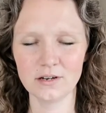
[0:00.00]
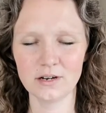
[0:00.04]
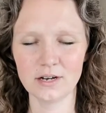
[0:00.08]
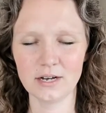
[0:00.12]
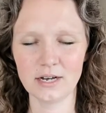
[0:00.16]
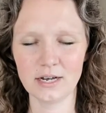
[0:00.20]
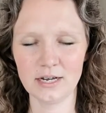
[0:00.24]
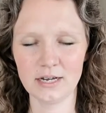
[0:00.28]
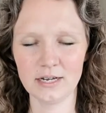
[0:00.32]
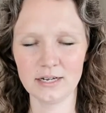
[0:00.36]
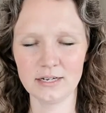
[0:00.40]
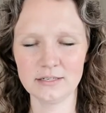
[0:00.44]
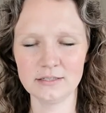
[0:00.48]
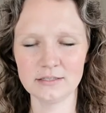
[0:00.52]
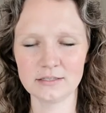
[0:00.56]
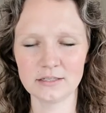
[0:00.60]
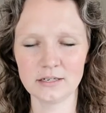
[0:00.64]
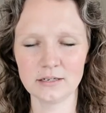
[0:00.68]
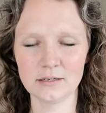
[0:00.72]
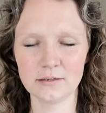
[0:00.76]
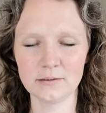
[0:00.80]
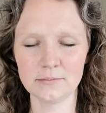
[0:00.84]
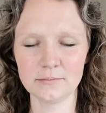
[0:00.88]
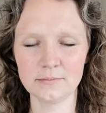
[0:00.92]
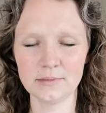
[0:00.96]
And
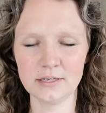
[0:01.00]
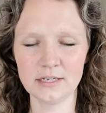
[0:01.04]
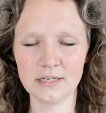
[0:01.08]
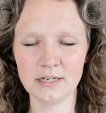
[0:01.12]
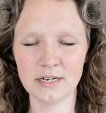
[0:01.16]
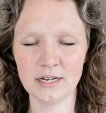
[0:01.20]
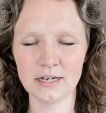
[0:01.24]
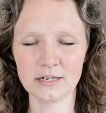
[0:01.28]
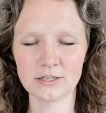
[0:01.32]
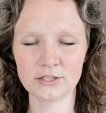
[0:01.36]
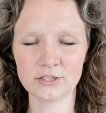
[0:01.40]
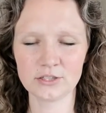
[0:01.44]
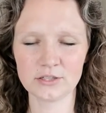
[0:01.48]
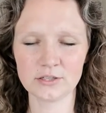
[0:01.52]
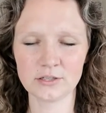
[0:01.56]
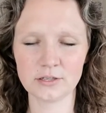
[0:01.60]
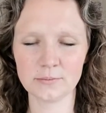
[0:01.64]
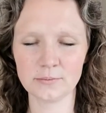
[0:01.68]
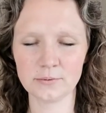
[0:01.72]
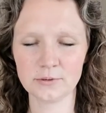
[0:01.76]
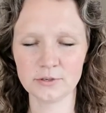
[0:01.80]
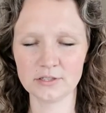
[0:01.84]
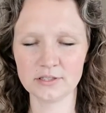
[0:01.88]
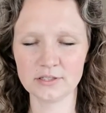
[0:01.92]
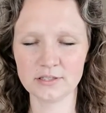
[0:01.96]
it actually
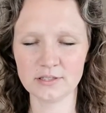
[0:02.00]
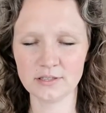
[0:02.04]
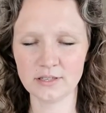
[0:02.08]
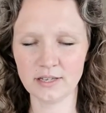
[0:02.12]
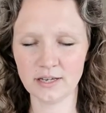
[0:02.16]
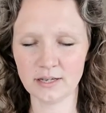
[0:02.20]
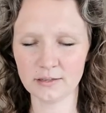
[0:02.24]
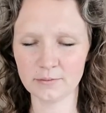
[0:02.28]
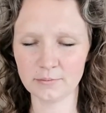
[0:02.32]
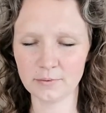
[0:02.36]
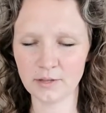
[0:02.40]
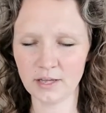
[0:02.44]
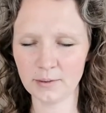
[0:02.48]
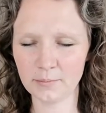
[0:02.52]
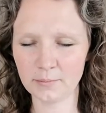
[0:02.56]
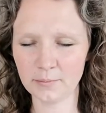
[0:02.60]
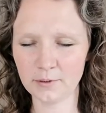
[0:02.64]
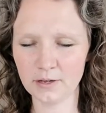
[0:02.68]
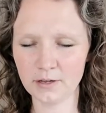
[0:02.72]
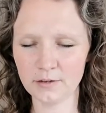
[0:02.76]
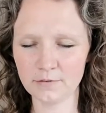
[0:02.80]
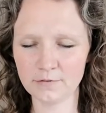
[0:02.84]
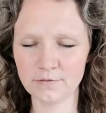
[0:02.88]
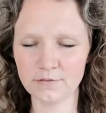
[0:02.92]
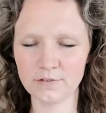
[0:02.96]
puts that
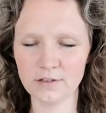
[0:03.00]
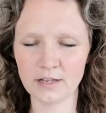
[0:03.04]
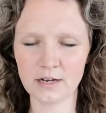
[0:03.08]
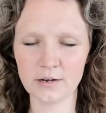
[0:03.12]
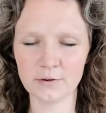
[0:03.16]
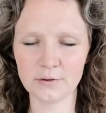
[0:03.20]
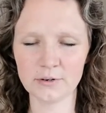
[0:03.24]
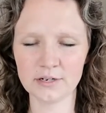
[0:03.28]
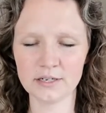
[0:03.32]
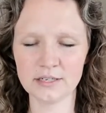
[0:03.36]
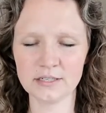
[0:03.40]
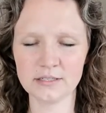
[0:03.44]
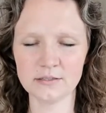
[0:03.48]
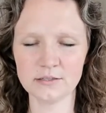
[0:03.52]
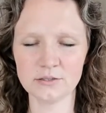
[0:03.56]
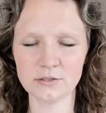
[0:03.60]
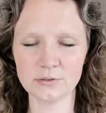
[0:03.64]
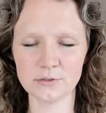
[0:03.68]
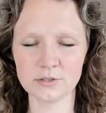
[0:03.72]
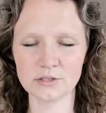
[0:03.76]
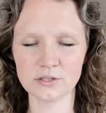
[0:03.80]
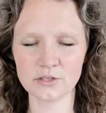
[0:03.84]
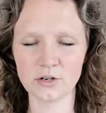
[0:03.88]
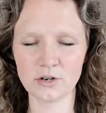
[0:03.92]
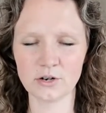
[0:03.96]
puff flower into
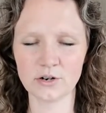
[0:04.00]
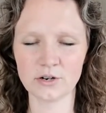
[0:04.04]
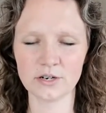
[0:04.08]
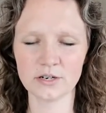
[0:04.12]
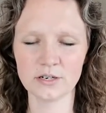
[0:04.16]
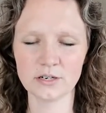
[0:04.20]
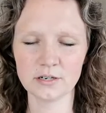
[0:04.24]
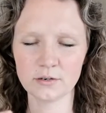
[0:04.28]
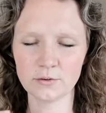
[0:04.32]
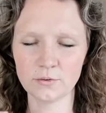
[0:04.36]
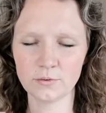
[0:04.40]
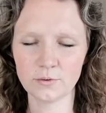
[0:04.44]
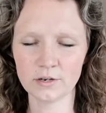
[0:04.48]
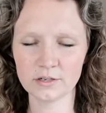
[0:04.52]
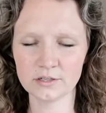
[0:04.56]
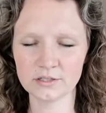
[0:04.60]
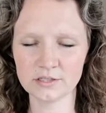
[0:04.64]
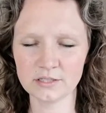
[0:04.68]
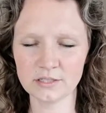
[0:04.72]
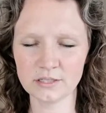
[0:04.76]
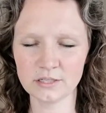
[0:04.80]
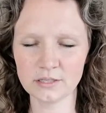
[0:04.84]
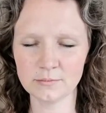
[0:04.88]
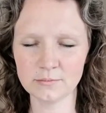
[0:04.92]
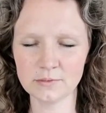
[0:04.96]
its heart, and it walks
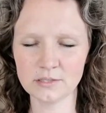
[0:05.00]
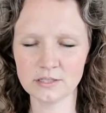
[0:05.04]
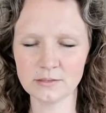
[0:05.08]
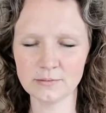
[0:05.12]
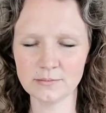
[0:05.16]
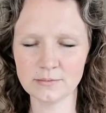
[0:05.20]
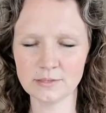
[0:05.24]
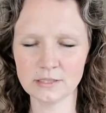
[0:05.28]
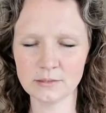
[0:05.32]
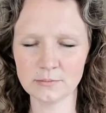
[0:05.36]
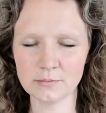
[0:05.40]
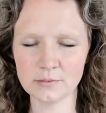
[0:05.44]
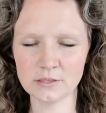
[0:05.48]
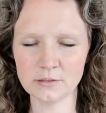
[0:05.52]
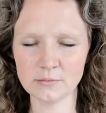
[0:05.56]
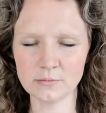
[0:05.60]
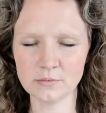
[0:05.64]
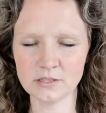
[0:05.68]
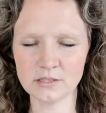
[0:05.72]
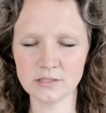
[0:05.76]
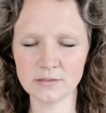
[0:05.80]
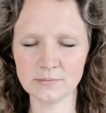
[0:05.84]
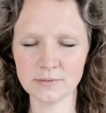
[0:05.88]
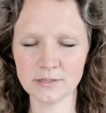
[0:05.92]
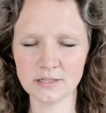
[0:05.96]
deep, deep, deep, deep,
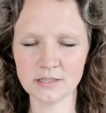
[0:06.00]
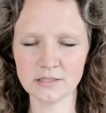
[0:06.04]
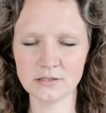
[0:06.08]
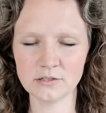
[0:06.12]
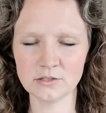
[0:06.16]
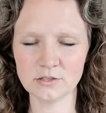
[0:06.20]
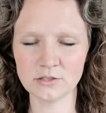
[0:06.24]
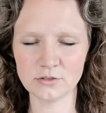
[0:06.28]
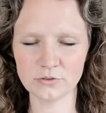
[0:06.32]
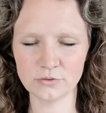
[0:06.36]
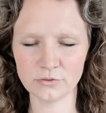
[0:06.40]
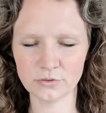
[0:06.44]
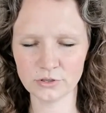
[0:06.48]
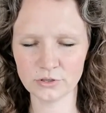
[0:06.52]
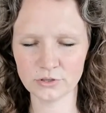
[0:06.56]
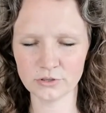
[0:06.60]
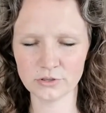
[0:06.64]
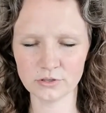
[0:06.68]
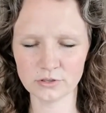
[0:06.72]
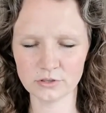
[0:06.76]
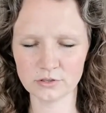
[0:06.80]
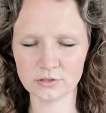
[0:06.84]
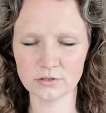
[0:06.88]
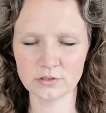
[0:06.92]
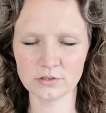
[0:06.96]
deep into
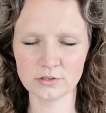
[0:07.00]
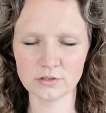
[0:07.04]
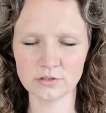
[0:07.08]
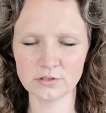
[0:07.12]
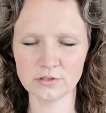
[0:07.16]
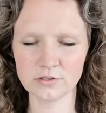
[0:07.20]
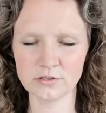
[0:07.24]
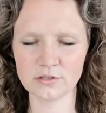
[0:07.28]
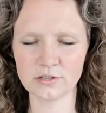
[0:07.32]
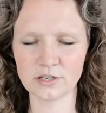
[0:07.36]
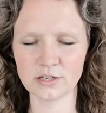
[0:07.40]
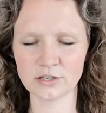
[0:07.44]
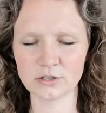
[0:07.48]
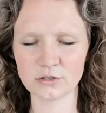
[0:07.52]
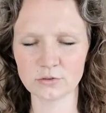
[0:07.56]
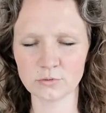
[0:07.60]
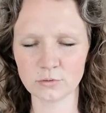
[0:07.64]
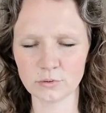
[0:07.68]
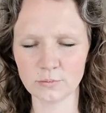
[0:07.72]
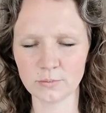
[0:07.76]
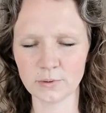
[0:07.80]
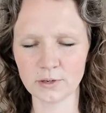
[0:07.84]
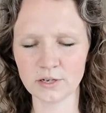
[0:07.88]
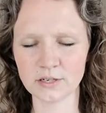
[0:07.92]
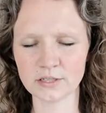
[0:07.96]
your sexual
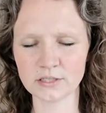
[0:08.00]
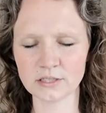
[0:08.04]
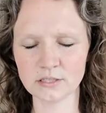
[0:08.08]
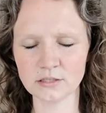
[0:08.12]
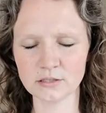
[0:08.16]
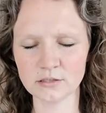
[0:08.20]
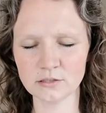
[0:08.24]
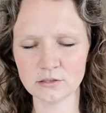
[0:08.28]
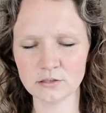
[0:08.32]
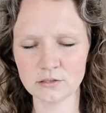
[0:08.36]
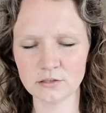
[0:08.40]
body.